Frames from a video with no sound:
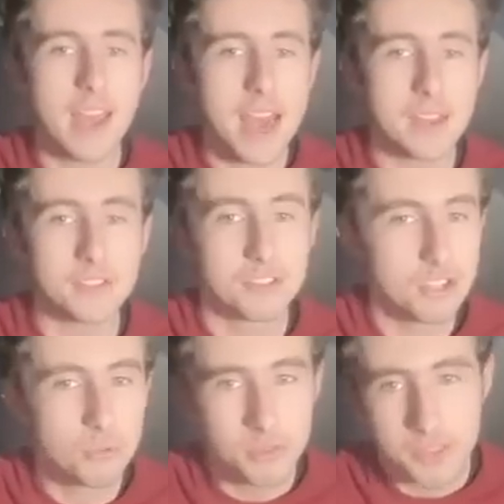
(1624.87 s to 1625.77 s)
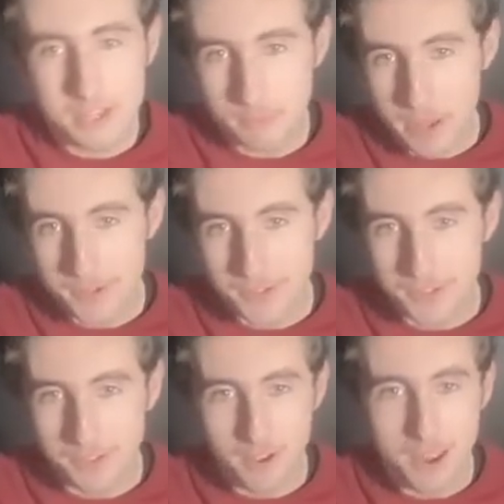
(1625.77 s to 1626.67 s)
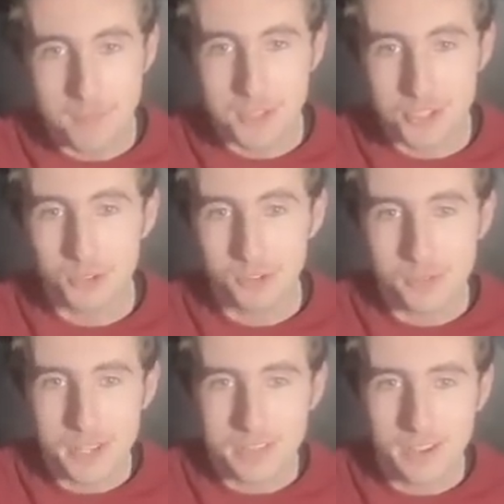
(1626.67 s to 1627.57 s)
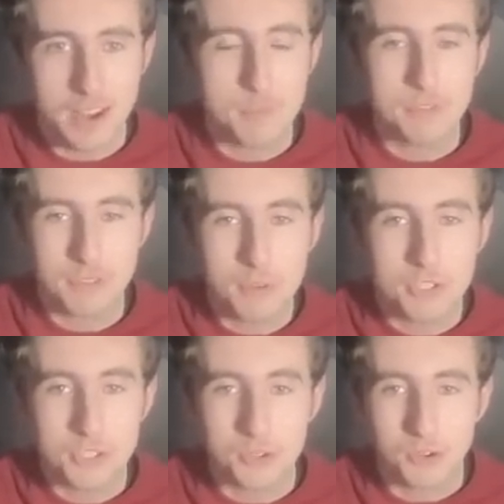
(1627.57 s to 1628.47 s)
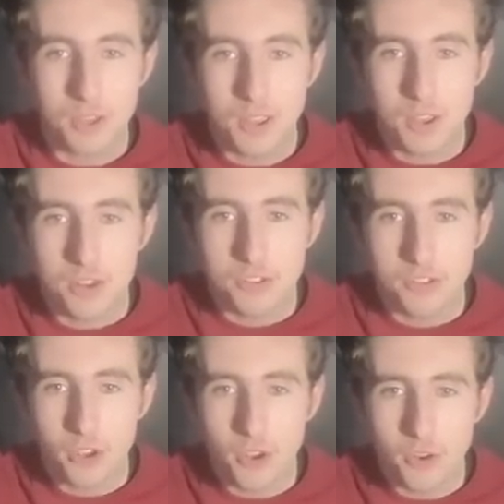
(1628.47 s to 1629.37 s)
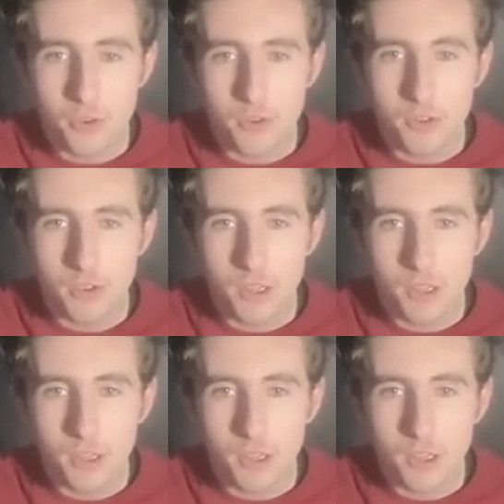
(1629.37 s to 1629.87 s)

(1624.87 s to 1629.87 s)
and it's to do with these pictures. I am sure of it. I am so sure. So